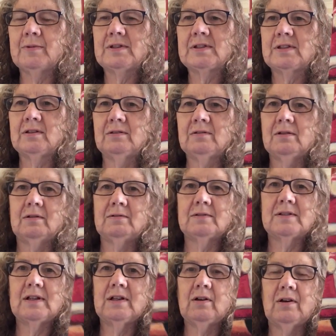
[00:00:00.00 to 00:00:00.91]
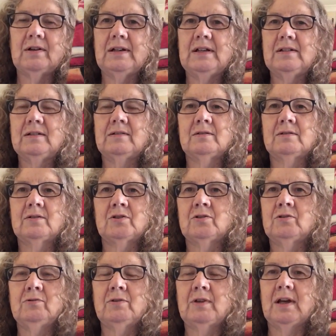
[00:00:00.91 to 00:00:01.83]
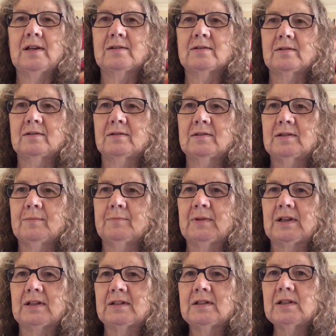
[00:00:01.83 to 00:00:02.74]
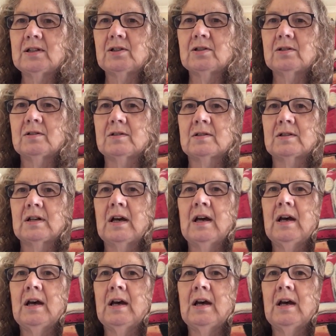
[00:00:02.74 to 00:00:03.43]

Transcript: It still said I needed 2,000 and something stitches.